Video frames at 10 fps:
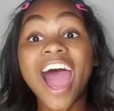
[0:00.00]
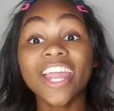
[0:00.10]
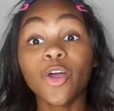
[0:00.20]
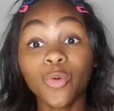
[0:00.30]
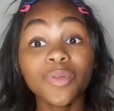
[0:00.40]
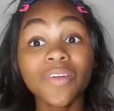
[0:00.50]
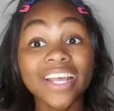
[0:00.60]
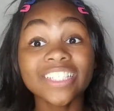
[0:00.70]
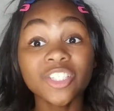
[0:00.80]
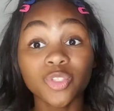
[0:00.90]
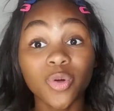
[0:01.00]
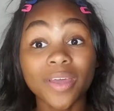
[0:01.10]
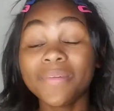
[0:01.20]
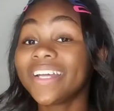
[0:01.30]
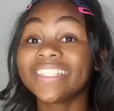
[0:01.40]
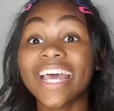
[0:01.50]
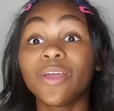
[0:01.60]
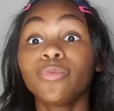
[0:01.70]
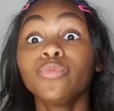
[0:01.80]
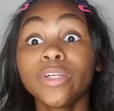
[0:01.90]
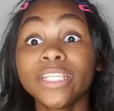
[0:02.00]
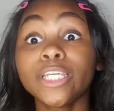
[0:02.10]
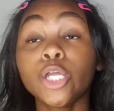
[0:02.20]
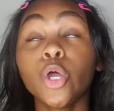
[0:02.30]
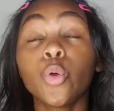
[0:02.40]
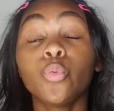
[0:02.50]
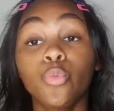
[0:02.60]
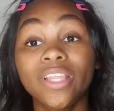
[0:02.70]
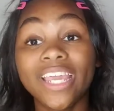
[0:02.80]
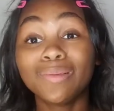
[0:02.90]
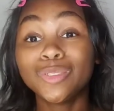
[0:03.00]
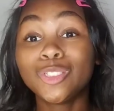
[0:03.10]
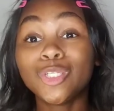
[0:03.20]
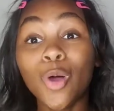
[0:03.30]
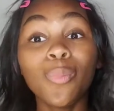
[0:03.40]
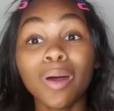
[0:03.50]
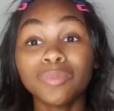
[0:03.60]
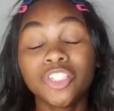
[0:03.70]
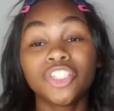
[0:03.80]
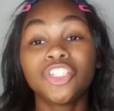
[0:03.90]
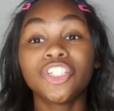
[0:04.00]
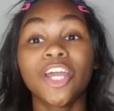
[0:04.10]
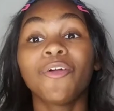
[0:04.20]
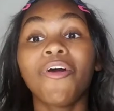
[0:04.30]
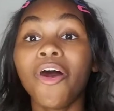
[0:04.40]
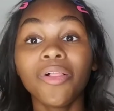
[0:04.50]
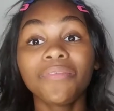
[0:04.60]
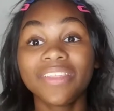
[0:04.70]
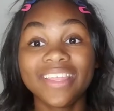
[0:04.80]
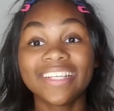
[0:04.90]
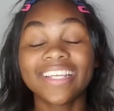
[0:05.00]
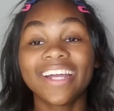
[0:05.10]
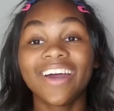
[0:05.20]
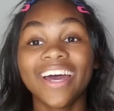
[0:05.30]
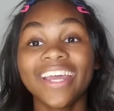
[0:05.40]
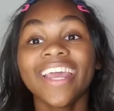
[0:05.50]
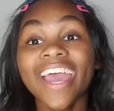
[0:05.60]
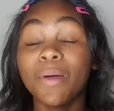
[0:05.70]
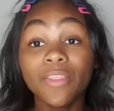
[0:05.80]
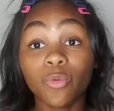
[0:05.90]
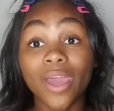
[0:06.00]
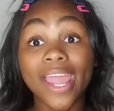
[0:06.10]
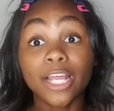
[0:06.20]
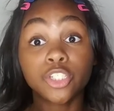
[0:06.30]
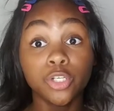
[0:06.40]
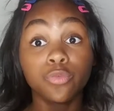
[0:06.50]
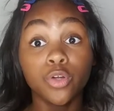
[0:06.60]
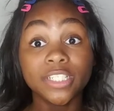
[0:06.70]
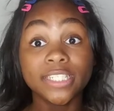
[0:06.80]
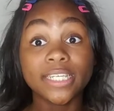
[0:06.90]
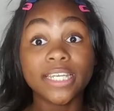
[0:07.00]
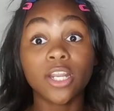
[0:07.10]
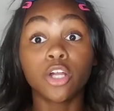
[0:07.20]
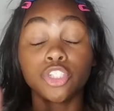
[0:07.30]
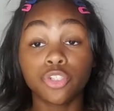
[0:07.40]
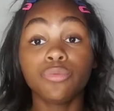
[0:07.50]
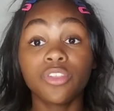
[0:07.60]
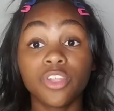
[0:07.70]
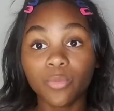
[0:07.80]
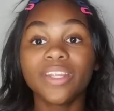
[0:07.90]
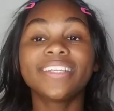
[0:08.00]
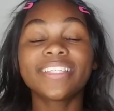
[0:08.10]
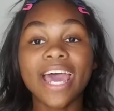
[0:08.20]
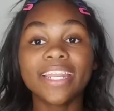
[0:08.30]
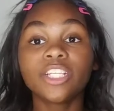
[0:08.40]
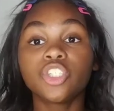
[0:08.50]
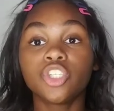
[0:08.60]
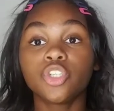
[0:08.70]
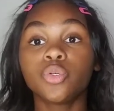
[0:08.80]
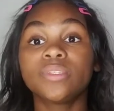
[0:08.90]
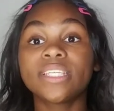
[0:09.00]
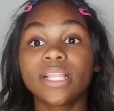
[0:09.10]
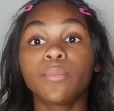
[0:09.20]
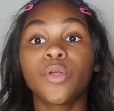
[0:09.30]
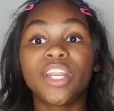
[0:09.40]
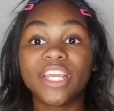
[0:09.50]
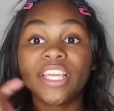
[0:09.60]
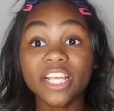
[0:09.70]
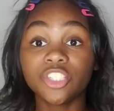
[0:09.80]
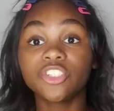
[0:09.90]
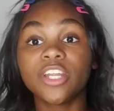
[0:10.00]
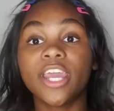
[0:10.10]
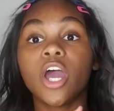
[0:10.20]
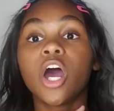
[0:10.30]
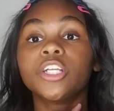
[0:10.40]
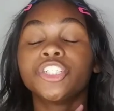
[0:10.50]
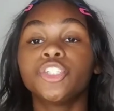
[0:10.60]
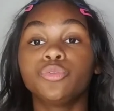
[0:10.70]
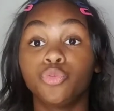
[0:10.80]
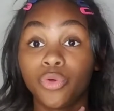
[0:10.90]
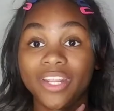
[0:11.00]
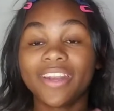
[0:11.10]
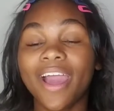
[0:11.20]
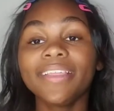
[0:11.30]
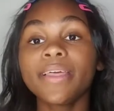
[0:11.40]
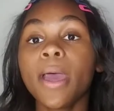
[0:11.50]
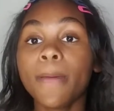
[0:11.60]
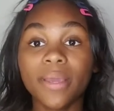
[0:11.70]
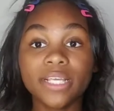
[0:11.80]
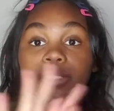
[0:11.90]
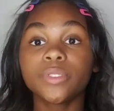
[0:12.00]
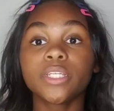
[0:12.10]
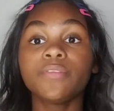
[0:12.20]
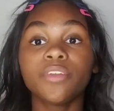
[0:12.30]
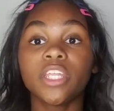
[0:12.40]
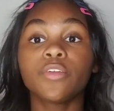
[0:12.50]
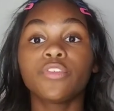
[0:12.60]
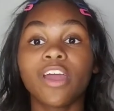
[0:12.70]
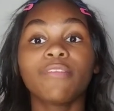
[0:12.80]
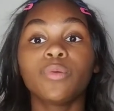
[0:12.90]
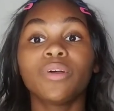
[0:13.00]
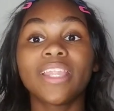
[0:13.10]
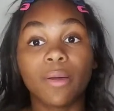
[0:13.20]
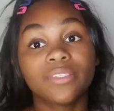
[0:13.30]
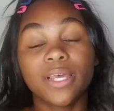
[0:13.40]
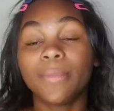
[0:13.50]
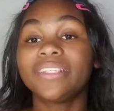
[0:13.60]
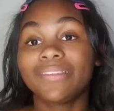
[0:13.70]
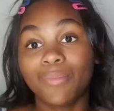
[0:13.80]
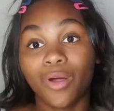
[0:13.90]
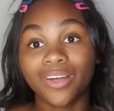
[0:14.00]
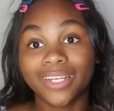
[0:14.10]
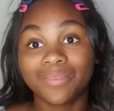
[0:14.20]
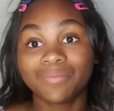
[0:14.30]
I hope you guys enjoy because I really, really am so pumped to share all the things I got. By the way, I turned 14 on June 3rd. We decided to celebrate yesterday on June 29th because it was convenient for everyone that was coming to the party.